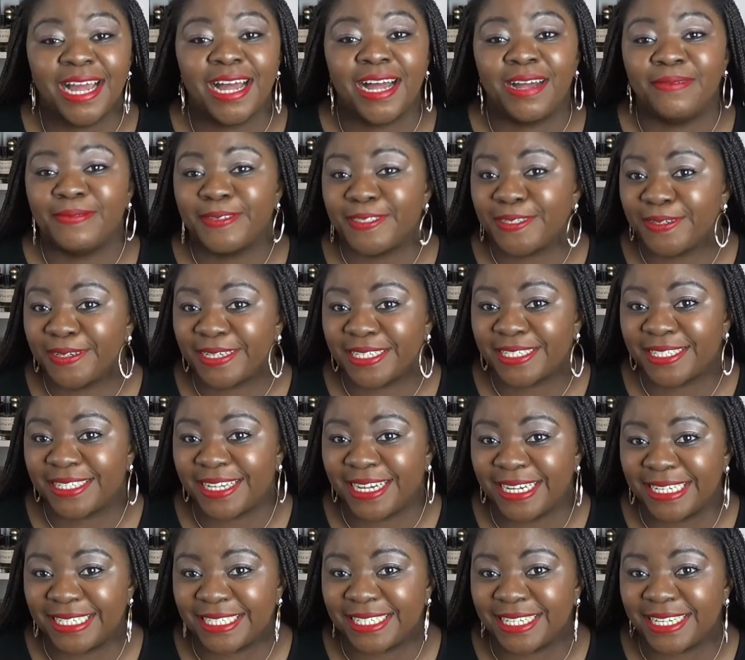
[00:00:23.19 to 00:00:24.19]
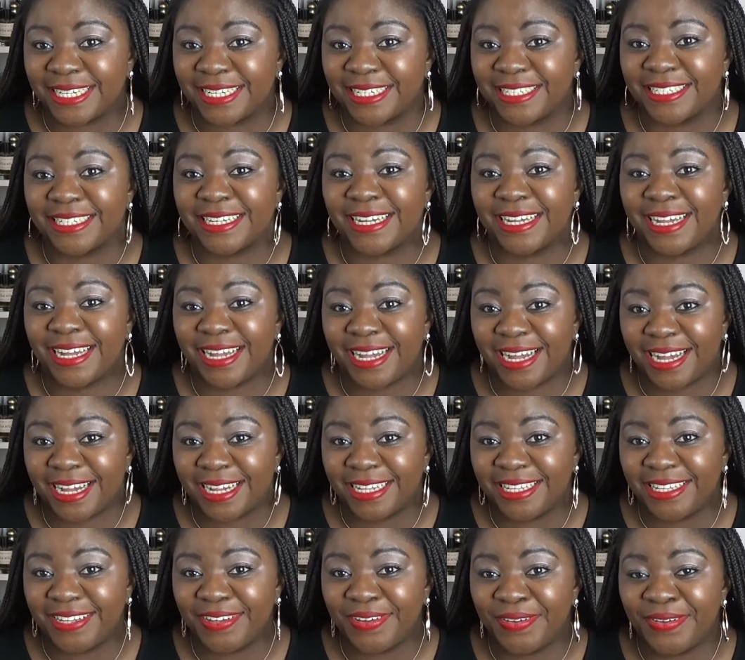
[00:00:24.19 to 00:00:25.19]
I'm so excited.
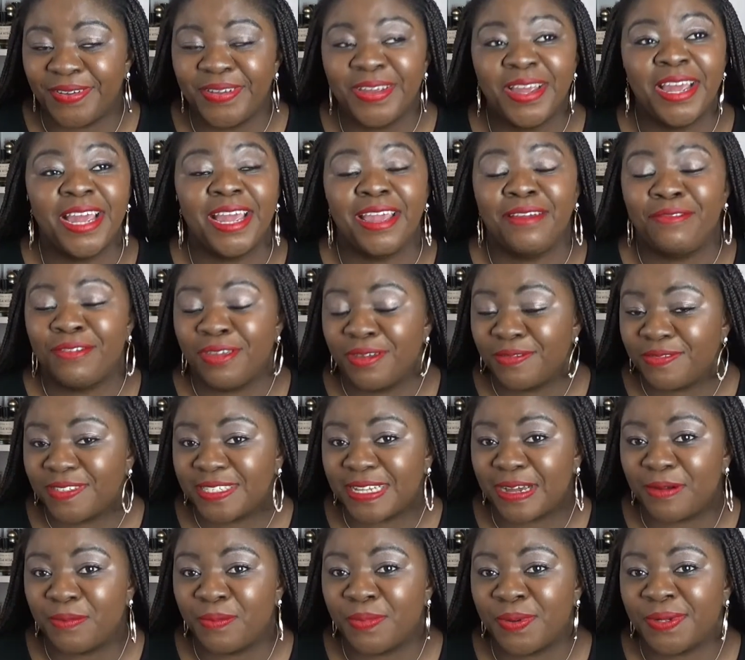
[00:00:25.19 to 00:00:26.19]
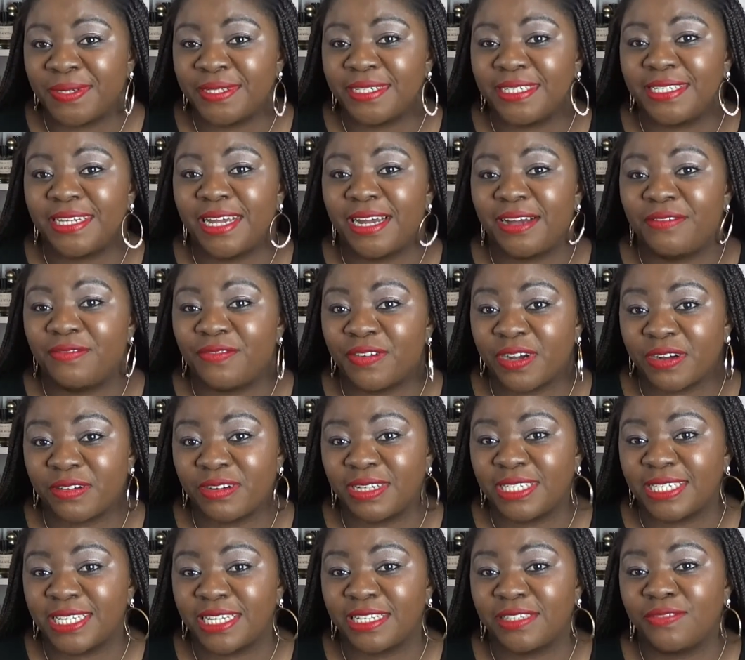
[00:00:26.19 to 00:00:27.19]
Are you? If you've sampled
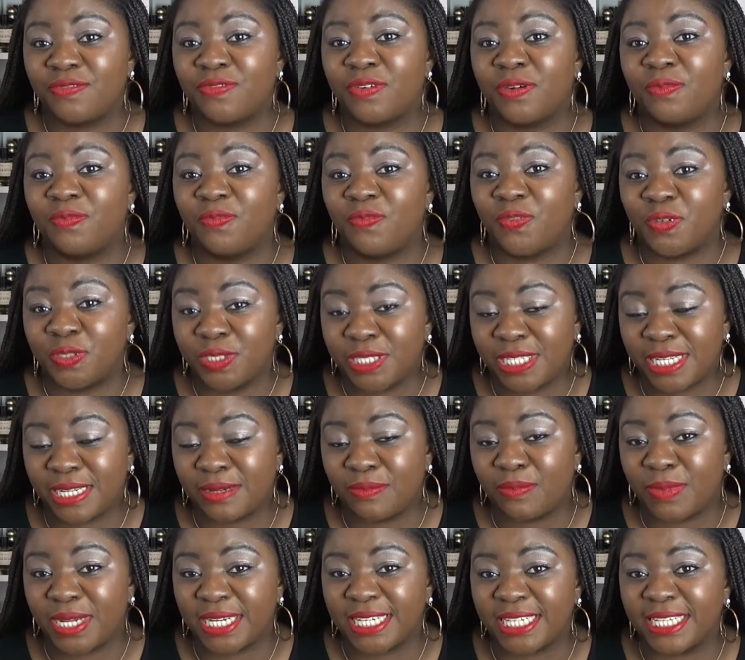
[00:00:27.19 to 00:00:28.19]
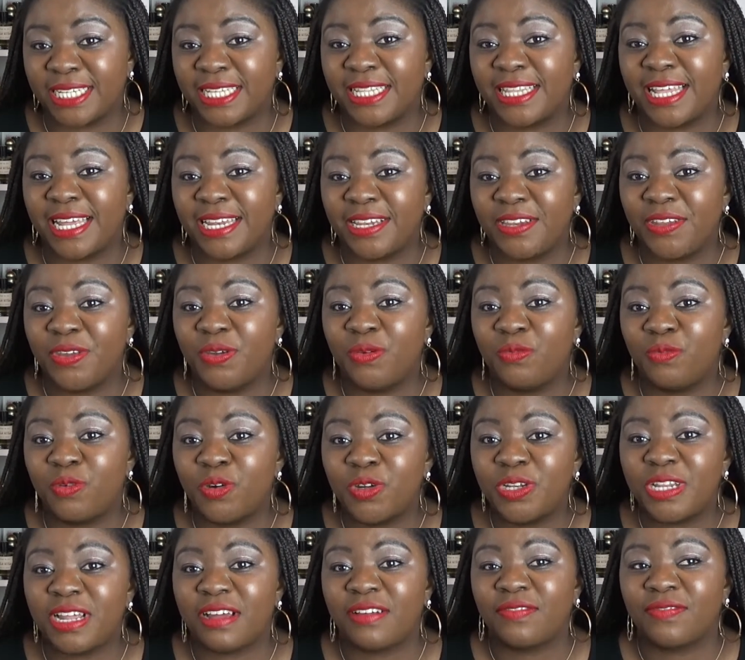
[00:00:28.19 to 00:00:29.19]
fragrances from Fulton Manley, then you
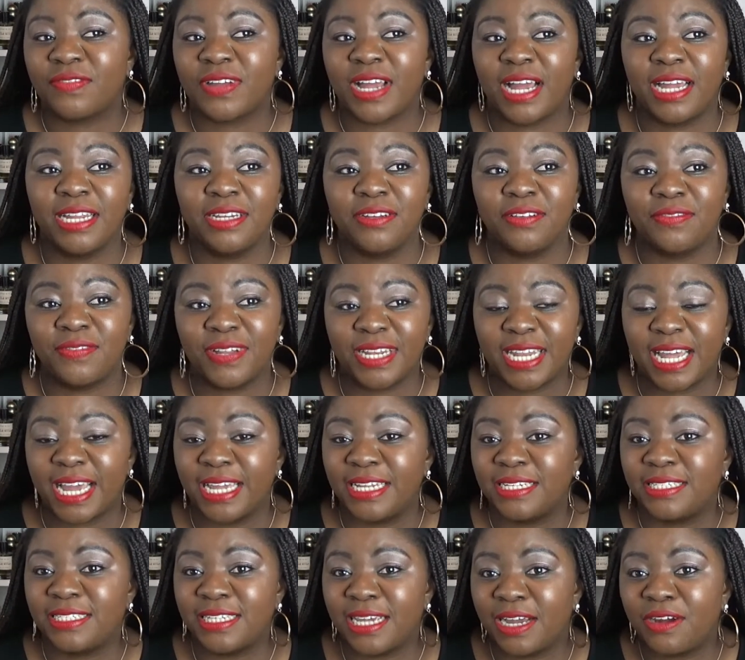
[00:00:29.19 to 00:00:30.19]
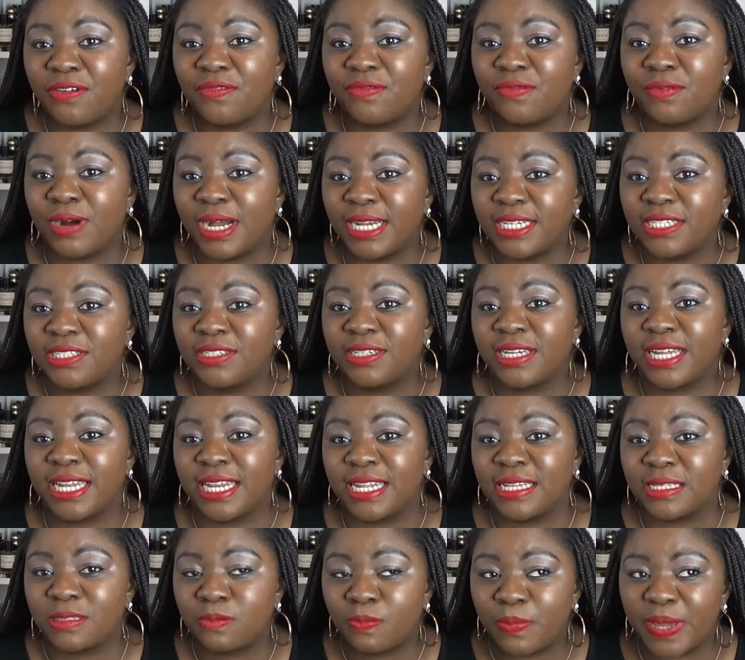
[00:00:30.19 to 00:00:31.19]
would have kind of an idea of what you can
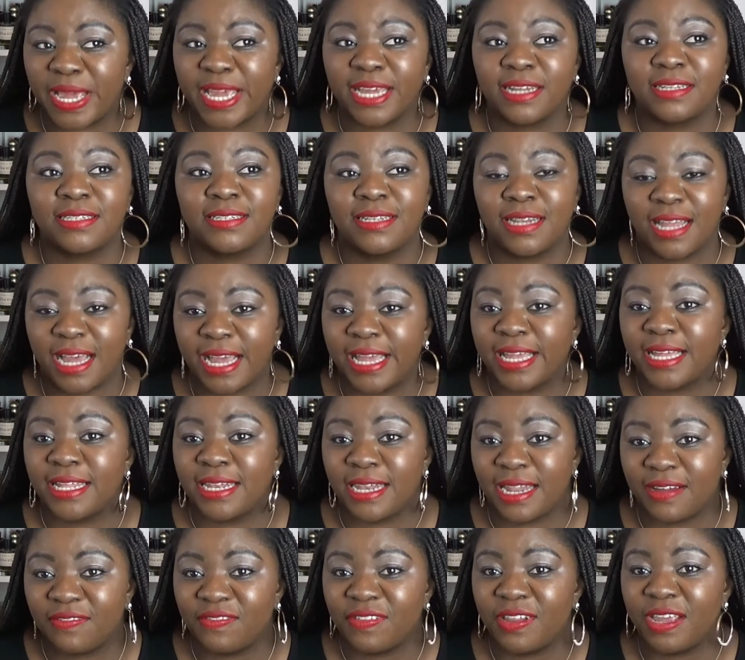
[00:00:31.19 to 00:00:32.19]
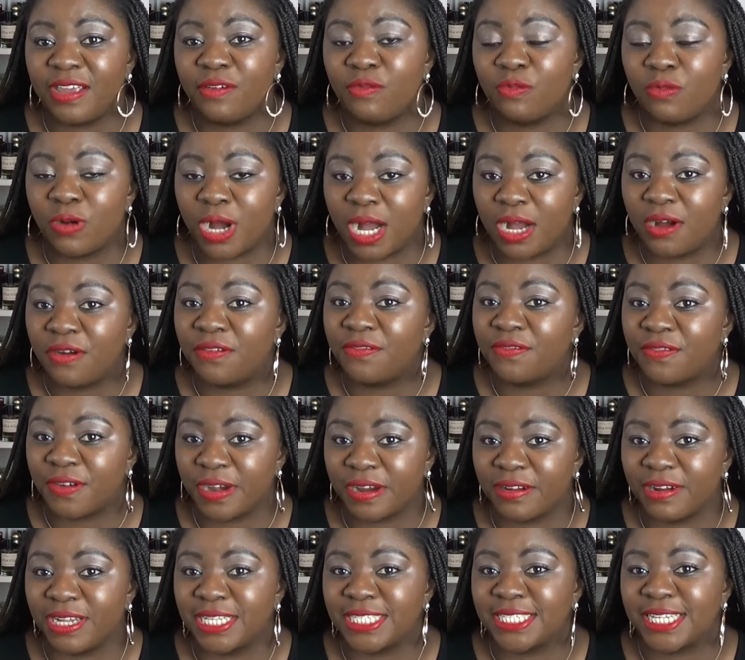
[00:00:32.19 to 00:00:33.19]
expect, like lovely wow
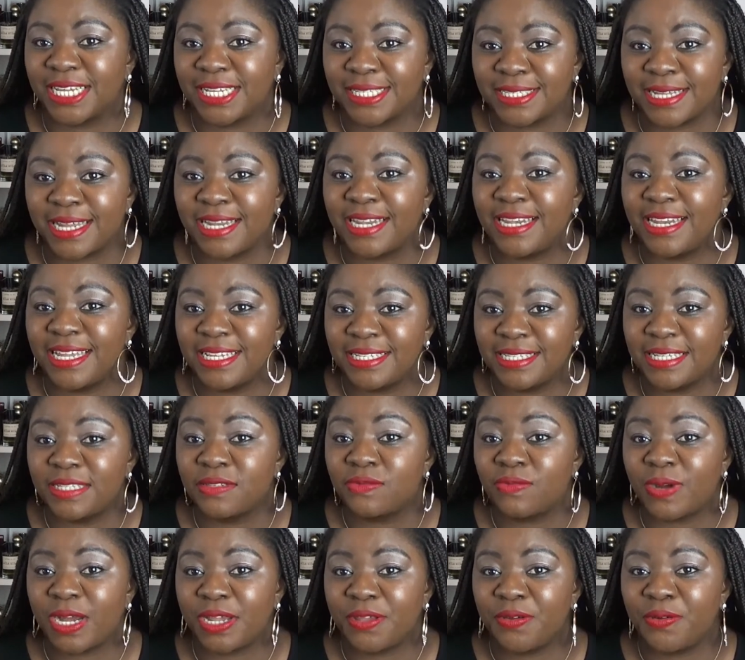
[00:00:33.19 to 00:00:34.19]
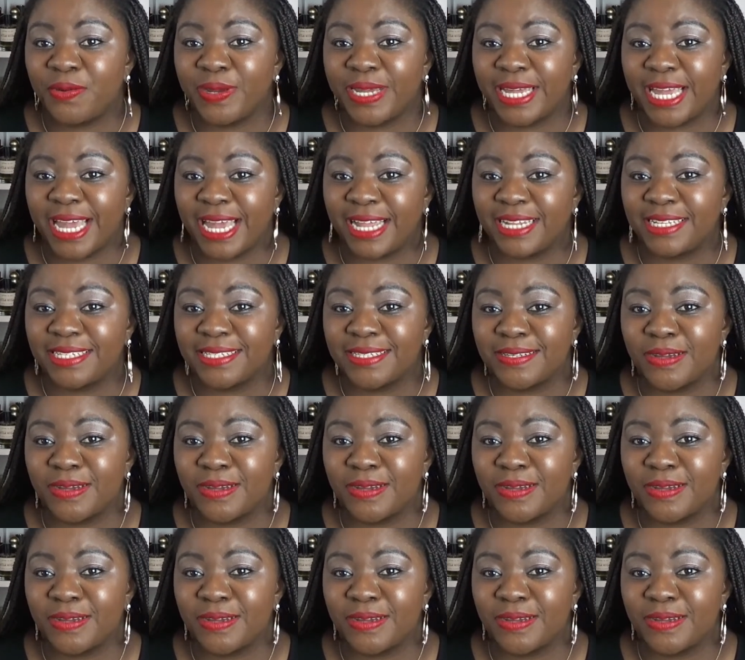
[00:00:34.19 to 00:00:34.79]
fragrances, and this is what you would get.